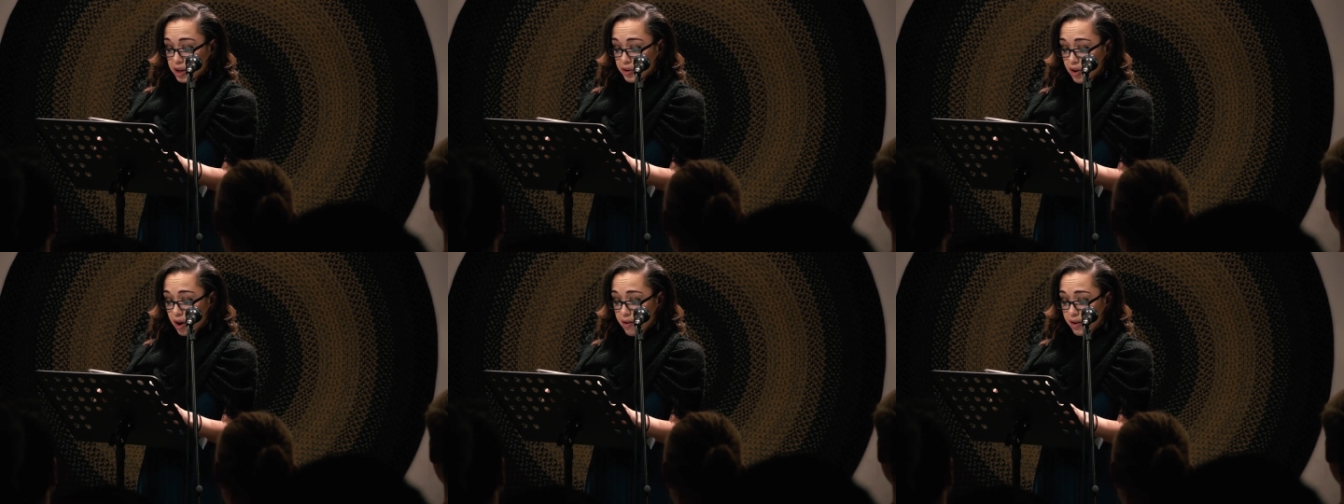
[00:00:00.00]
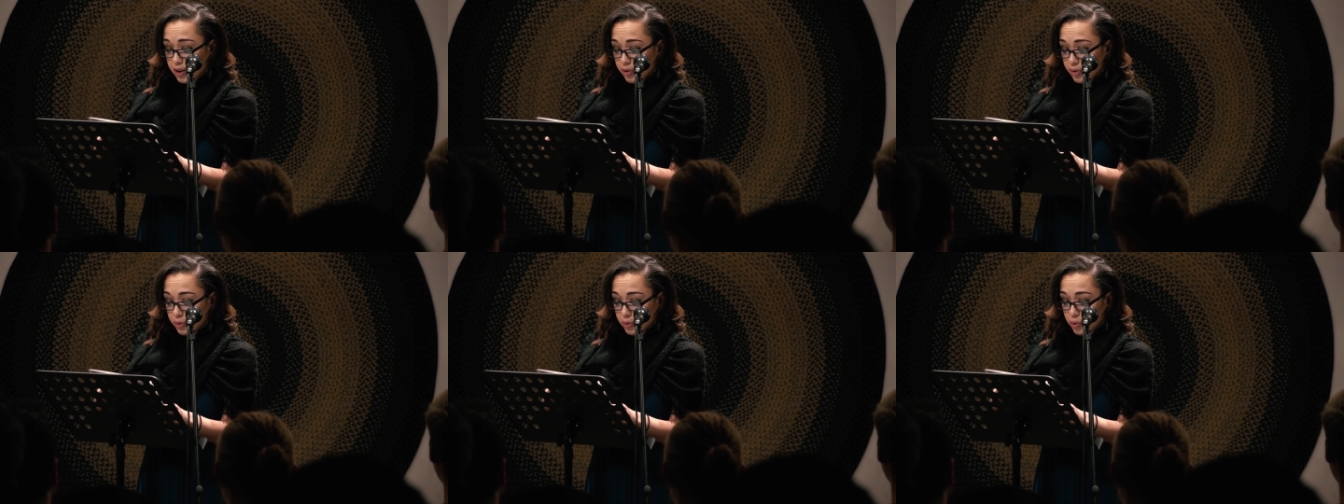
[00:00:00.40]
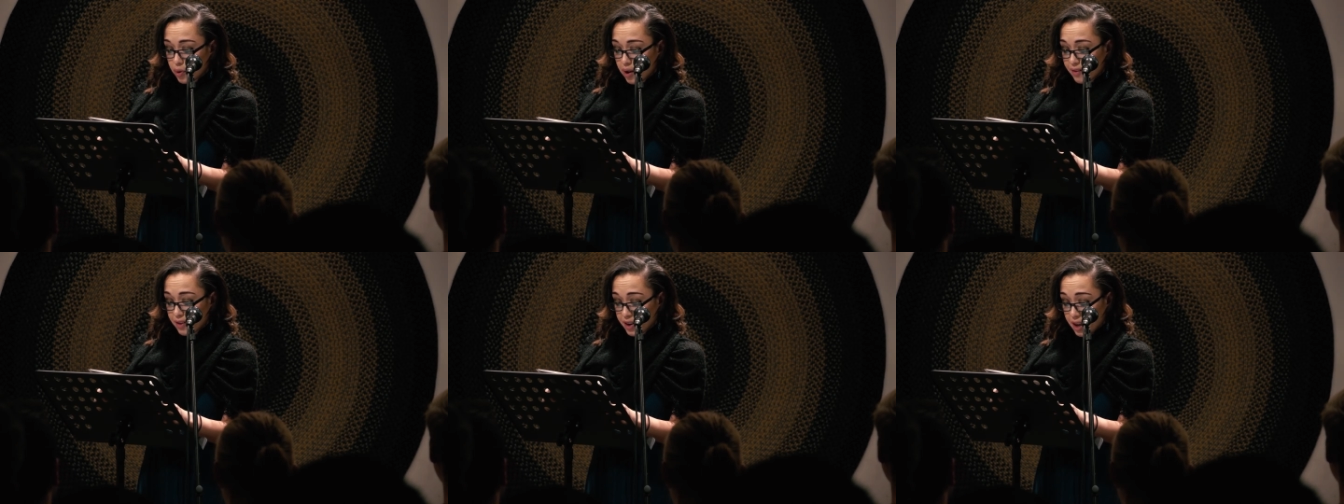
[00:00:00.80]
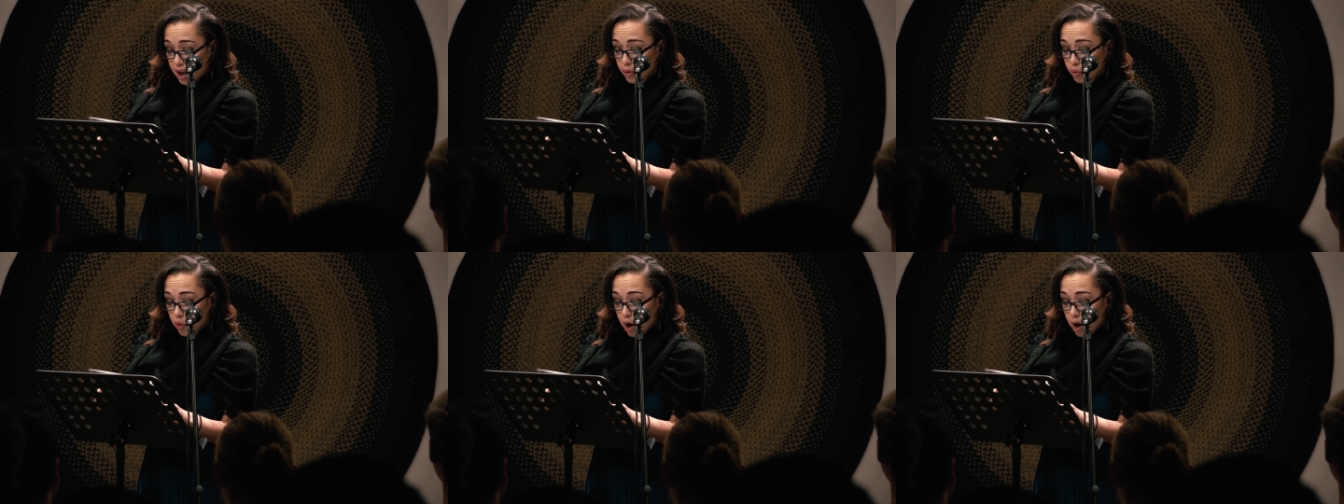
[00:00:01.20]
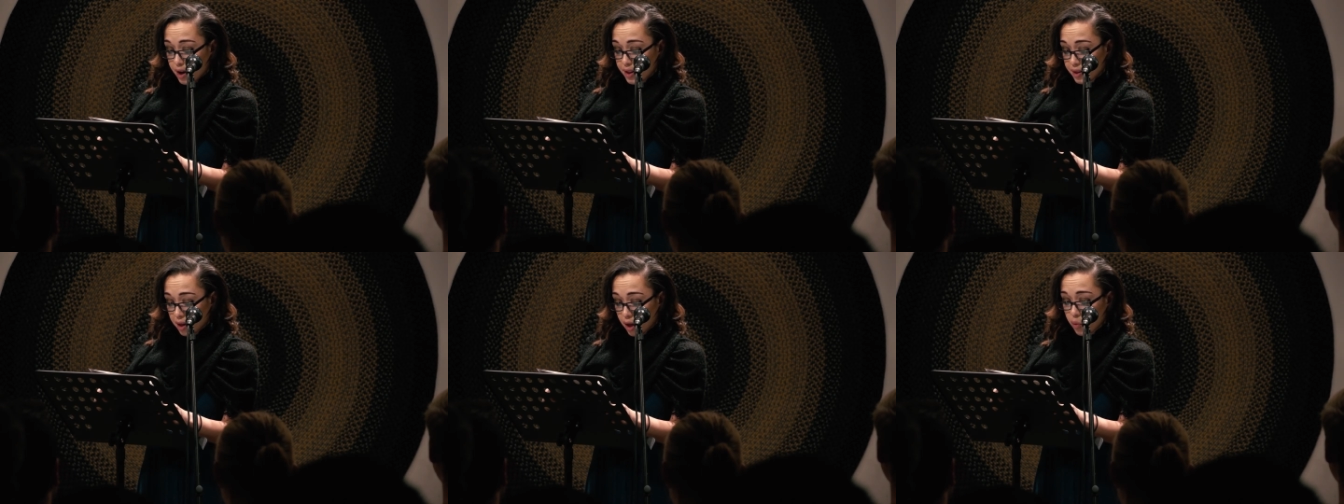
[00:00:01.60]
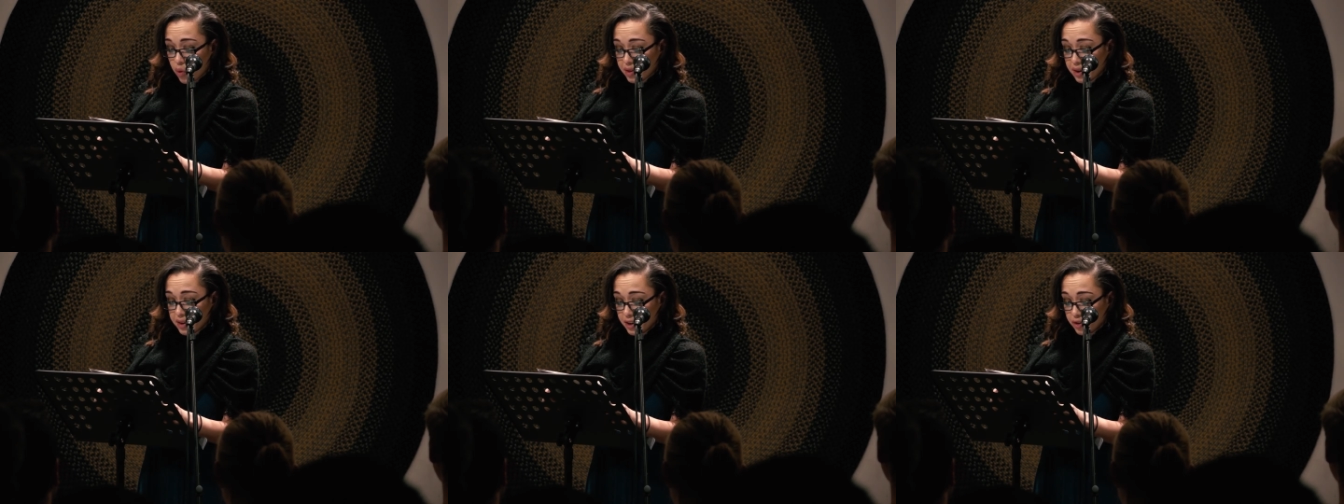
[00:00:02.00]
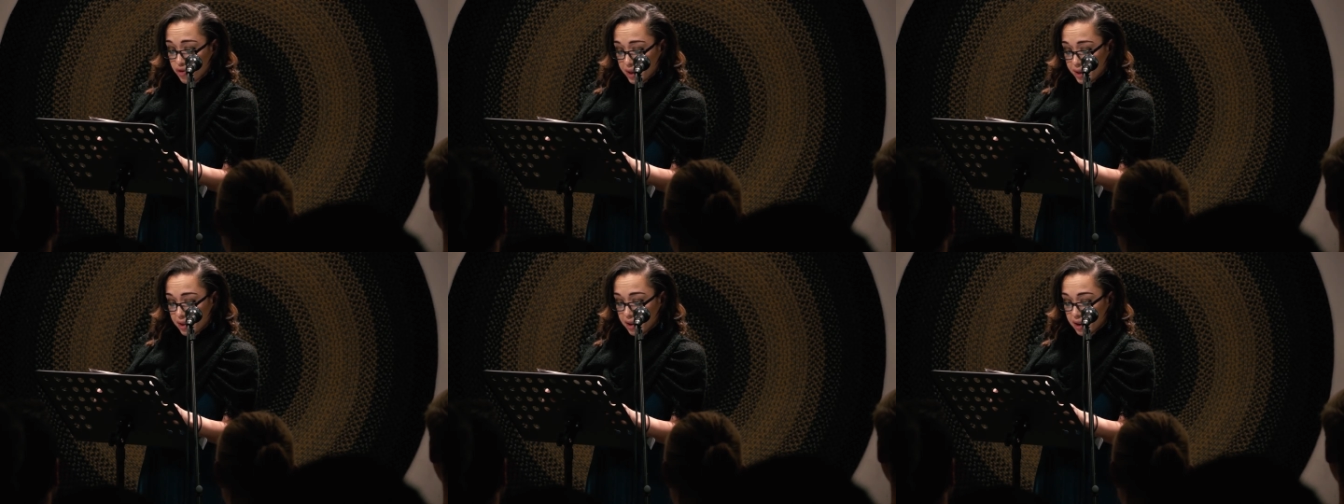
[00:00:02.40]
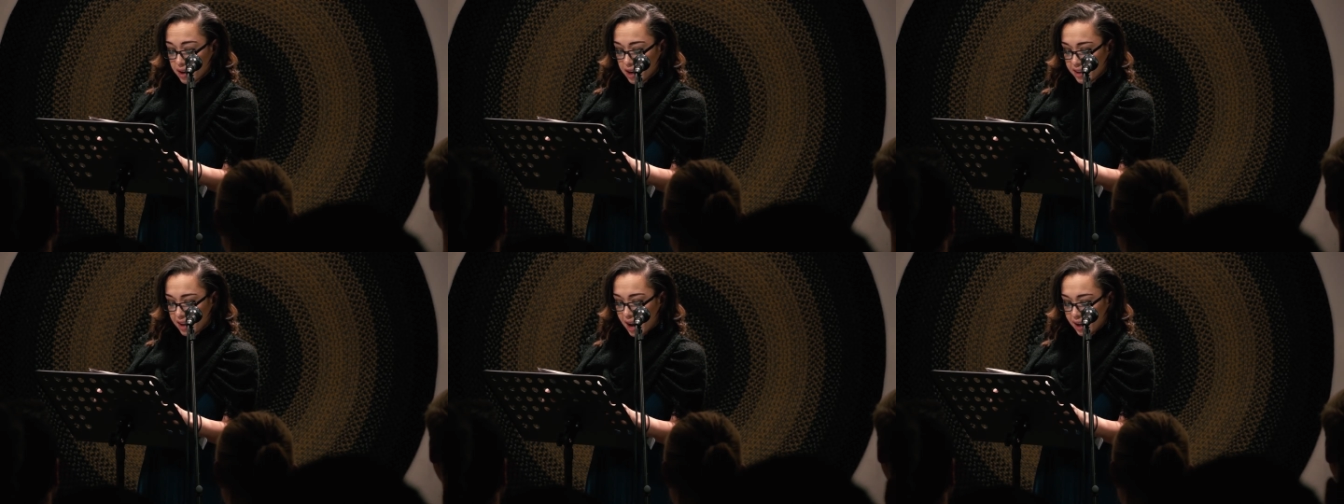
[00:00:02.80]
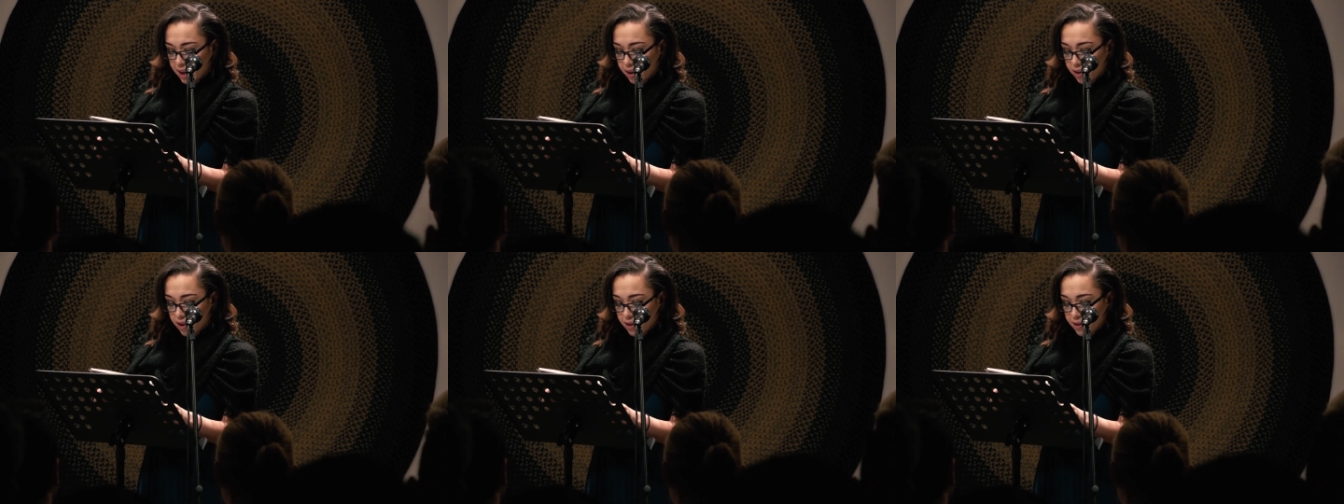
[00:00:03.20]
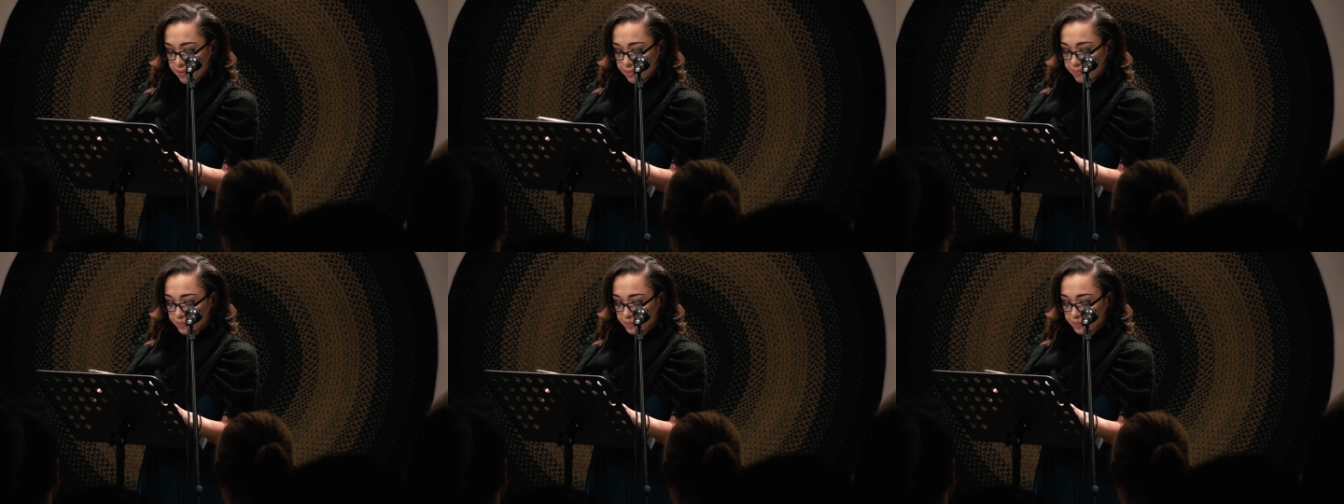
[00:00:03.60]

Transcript: Nora knew whoever Yan was, he wasn't interested in attacking her.